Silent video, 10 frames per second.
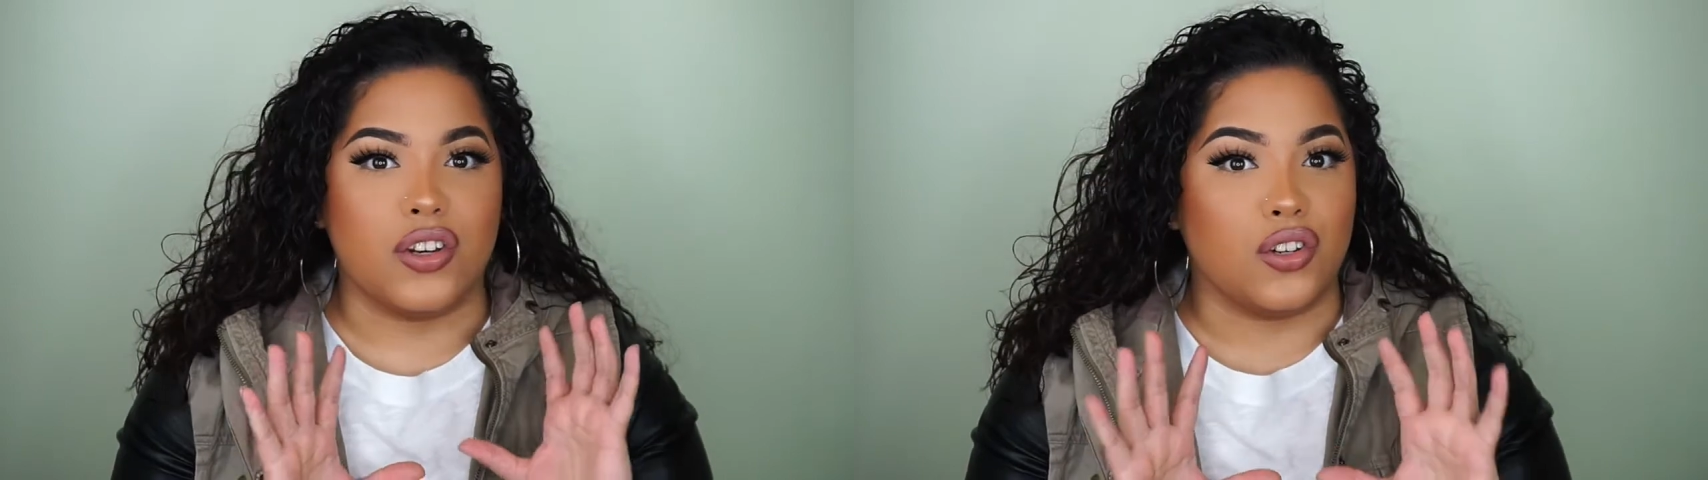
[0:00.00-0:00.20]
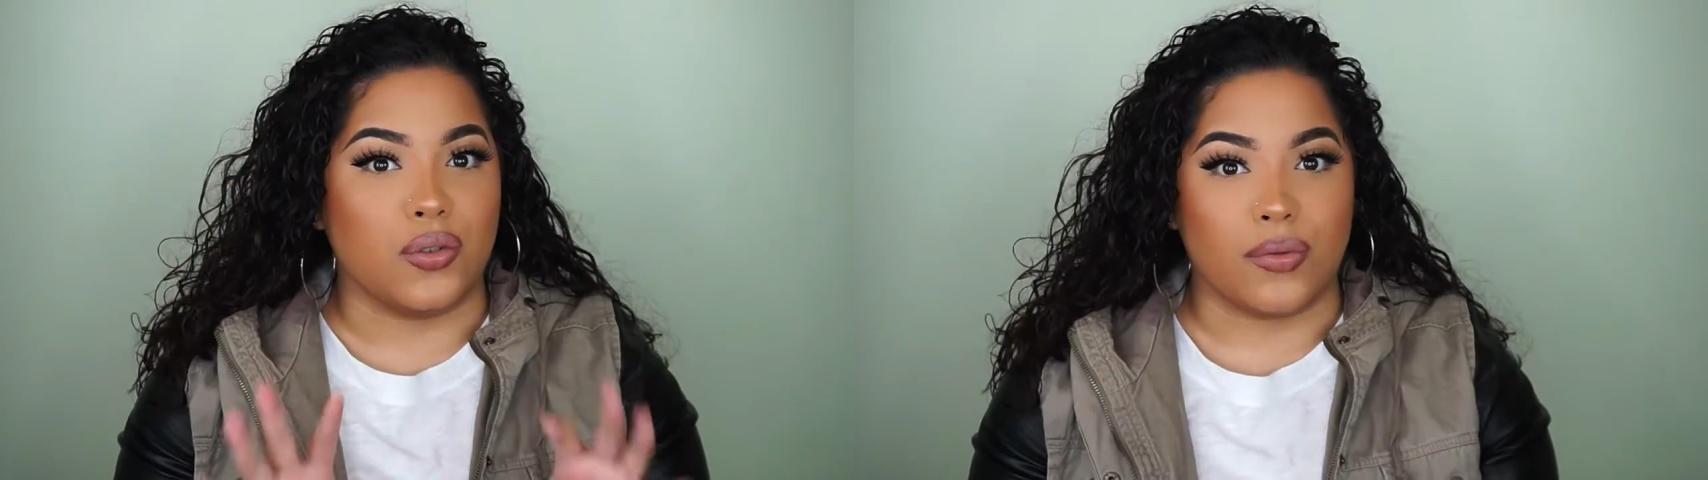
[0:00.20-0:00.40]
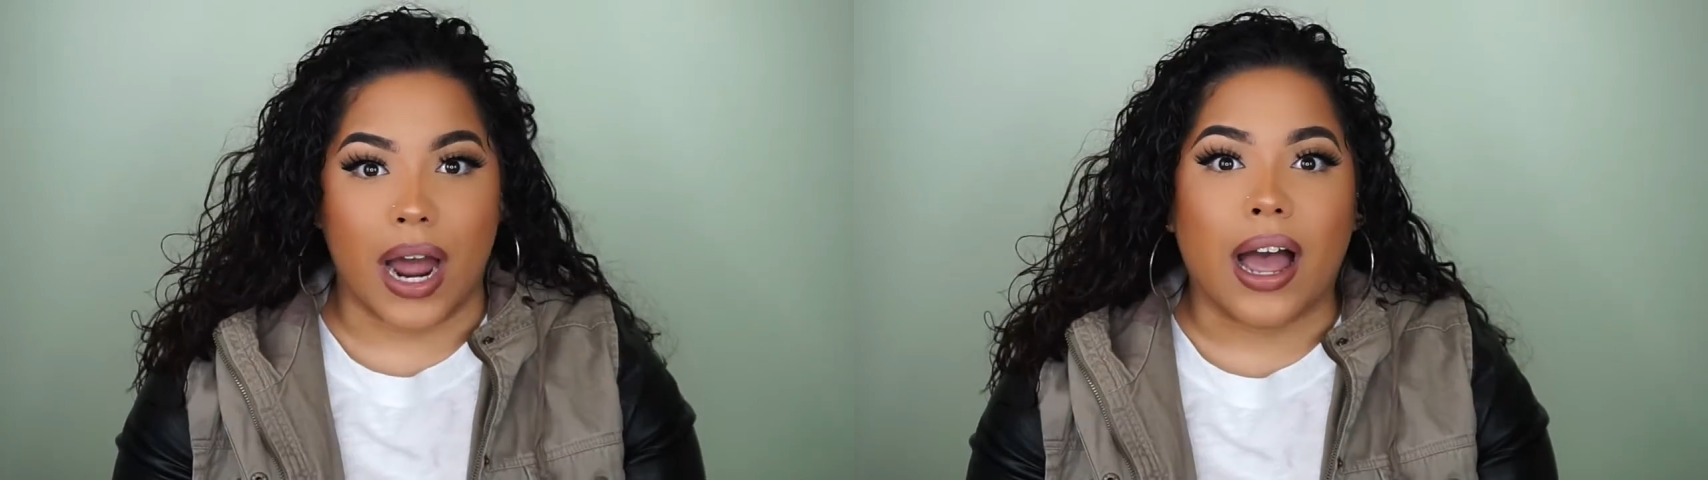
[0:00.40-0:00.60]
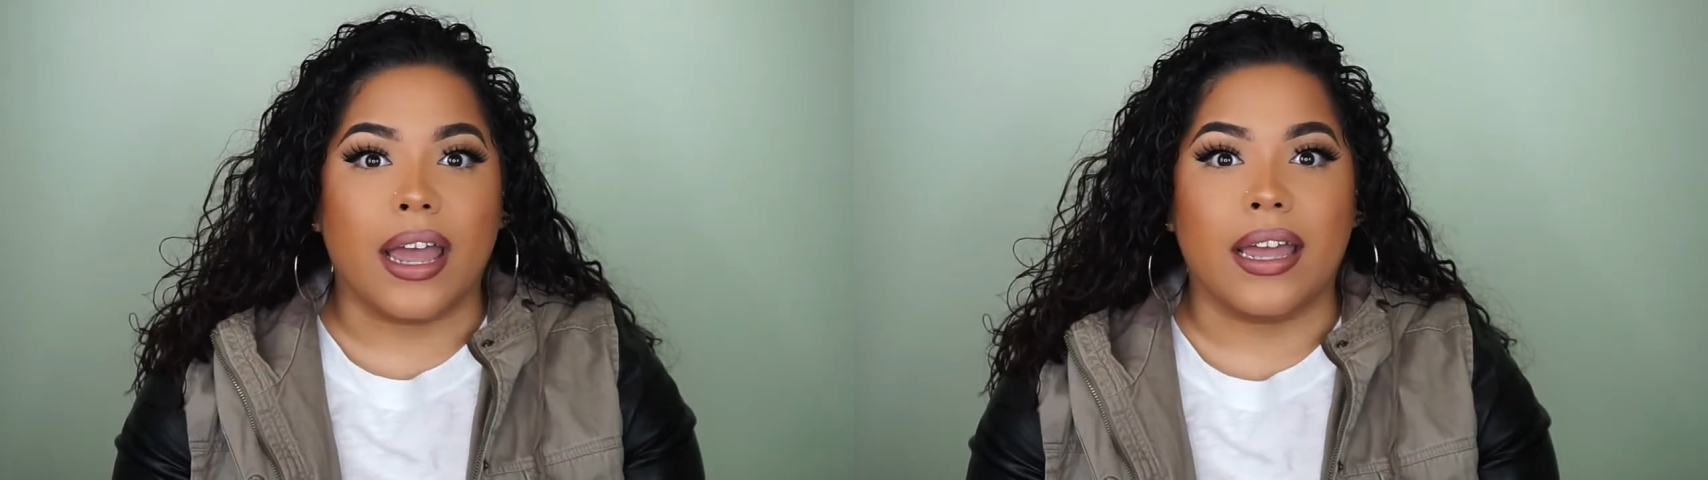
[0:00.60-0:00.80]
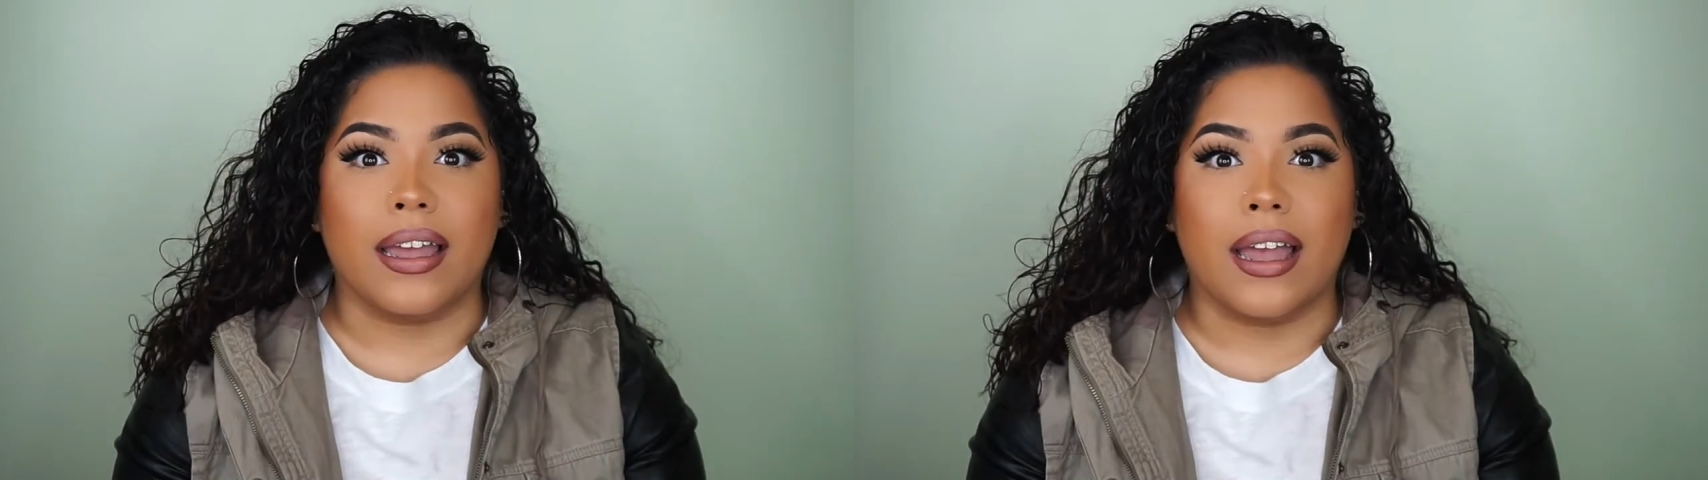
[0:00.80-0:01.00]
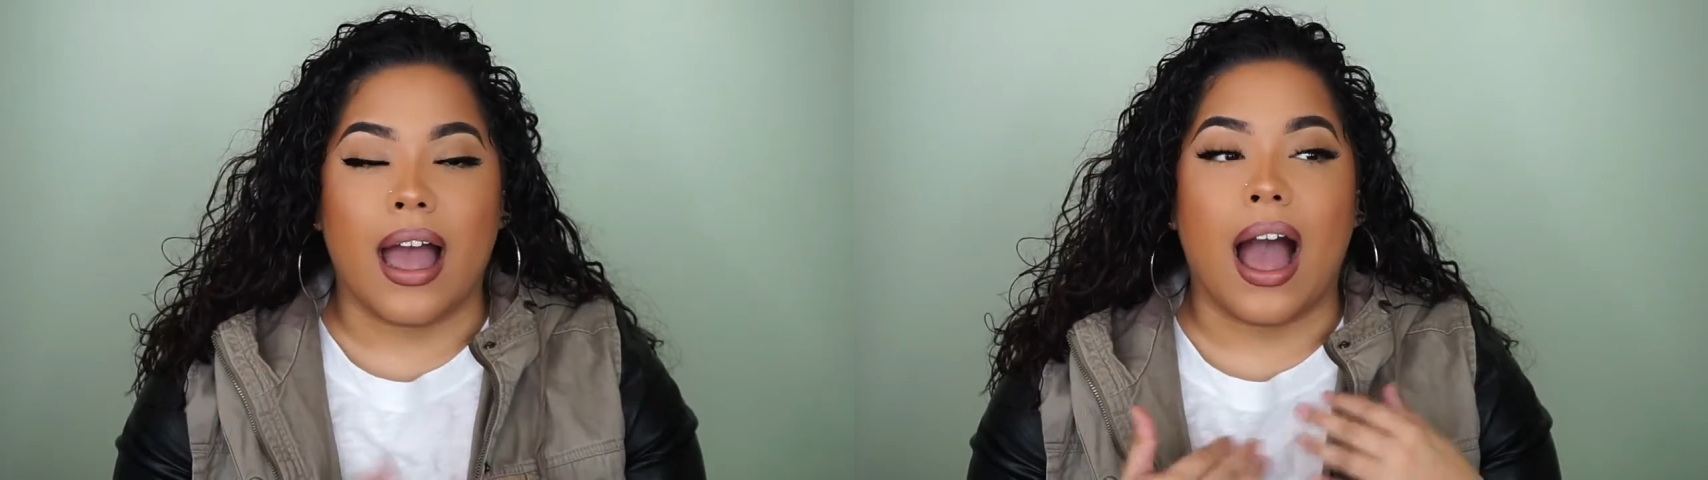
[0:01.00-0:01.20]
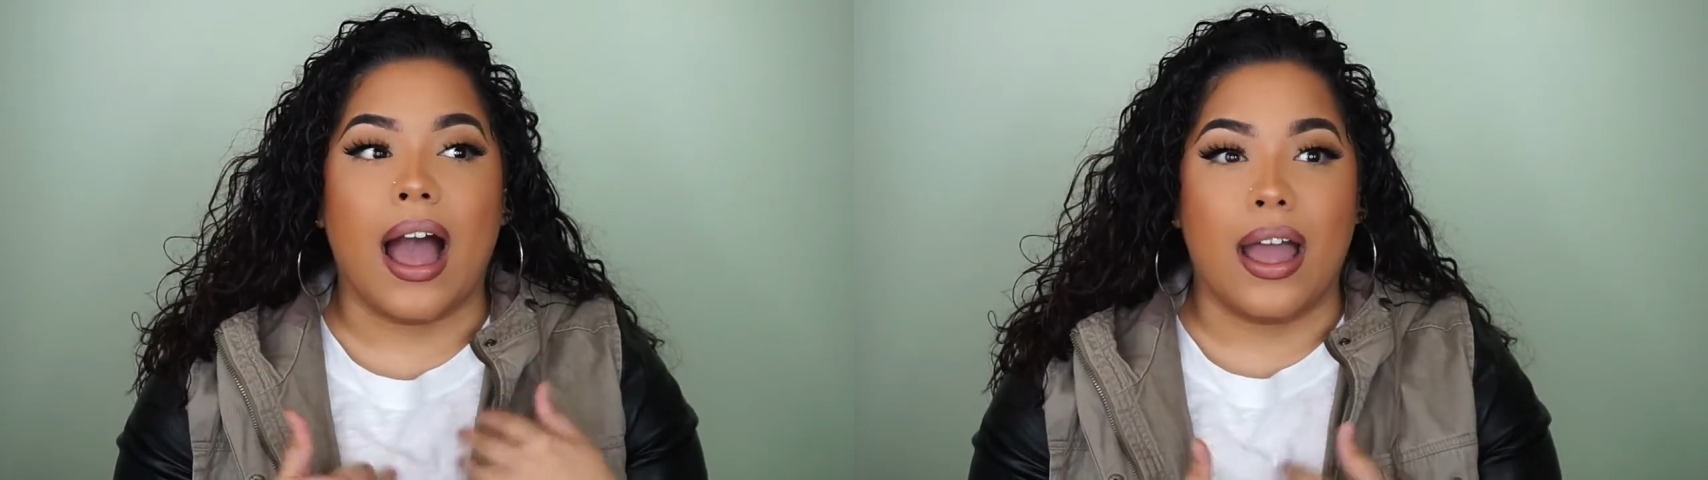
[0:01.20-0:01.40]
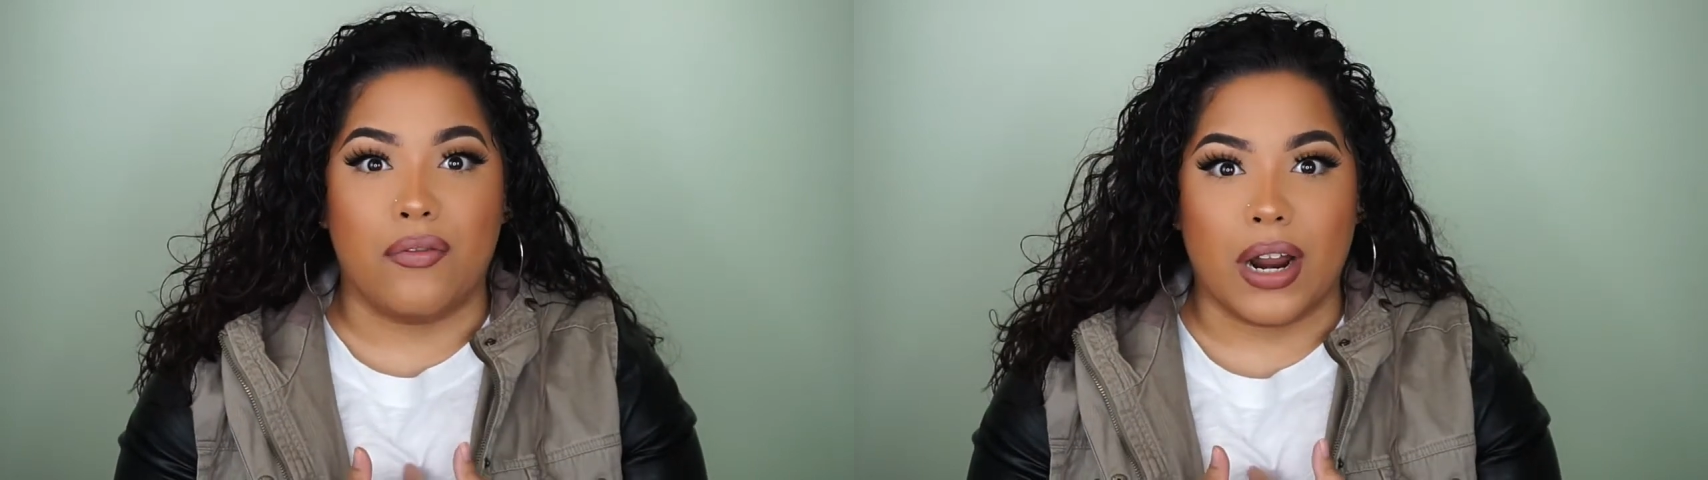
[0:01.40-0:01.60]
dry,
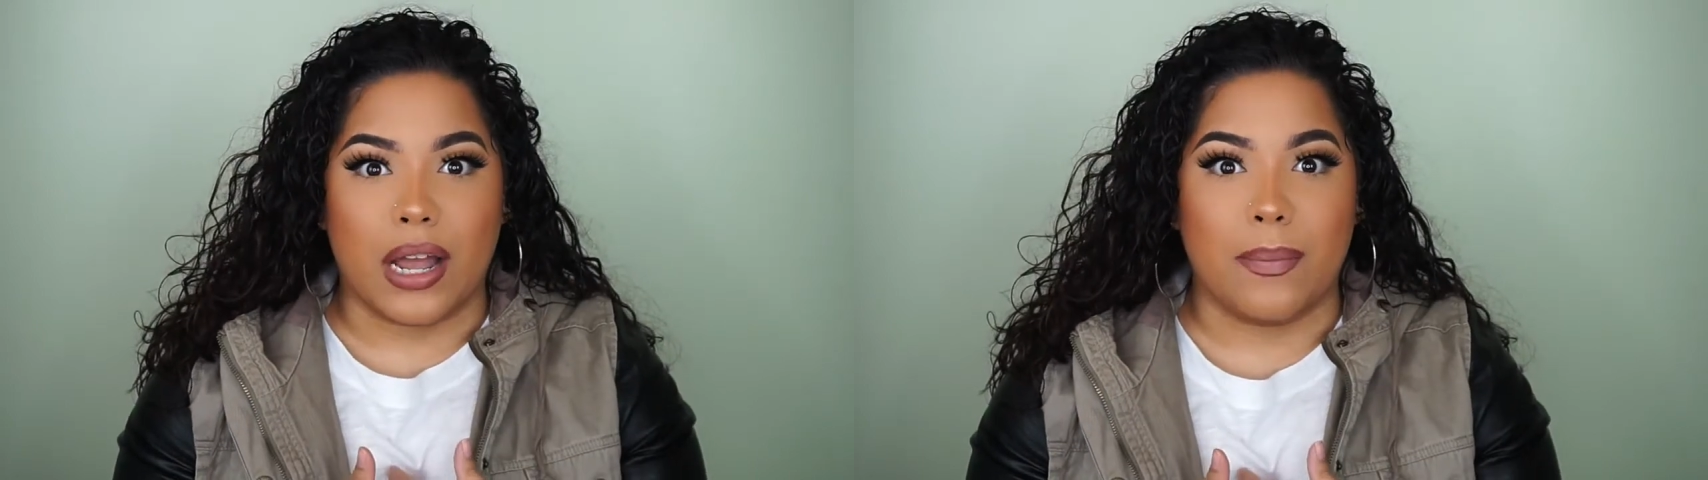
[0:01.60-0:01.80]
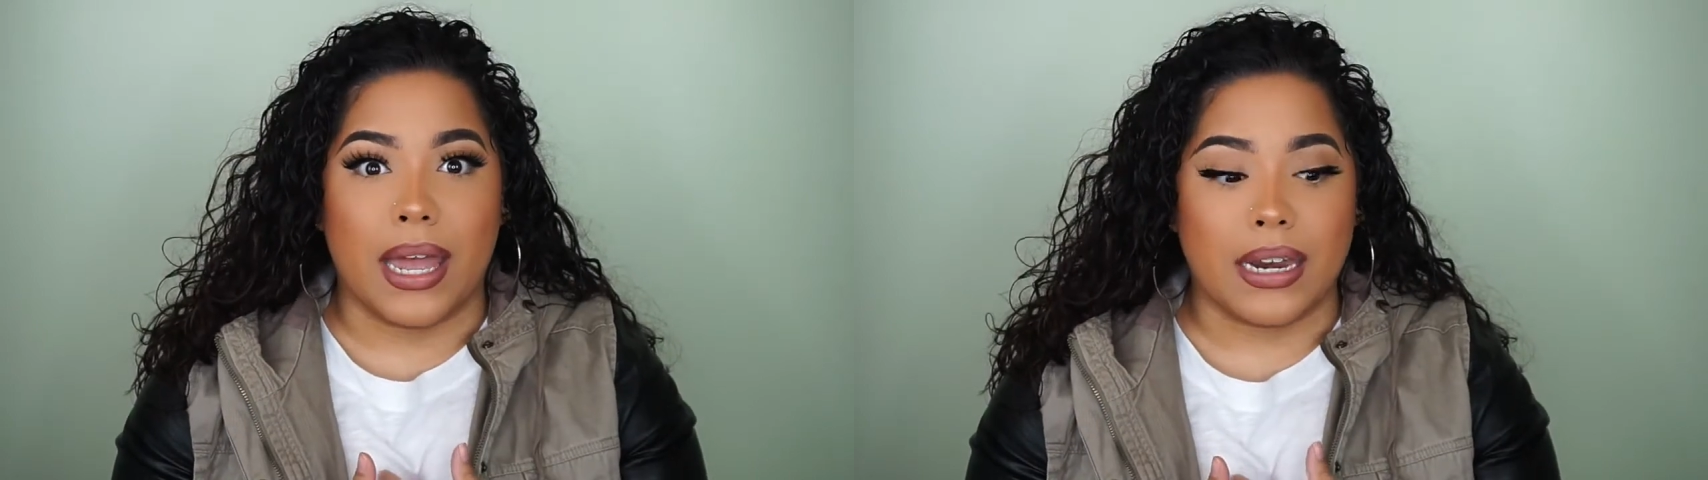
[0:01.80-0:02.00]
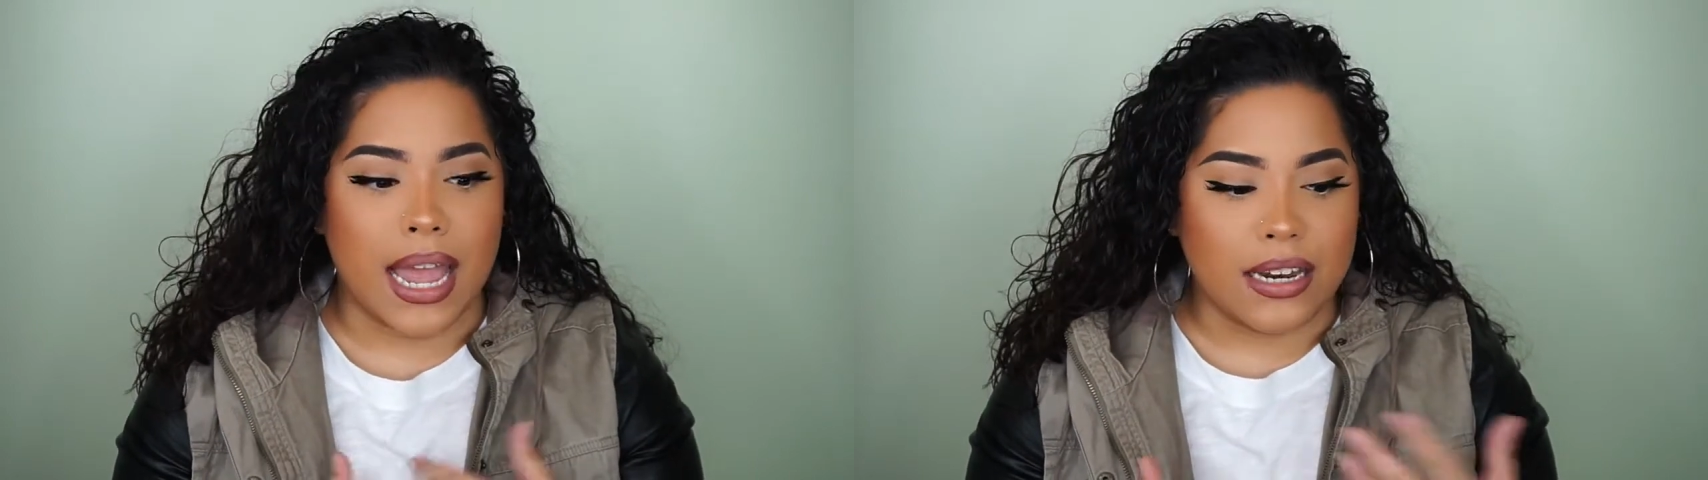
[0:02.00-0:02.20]
I recommend.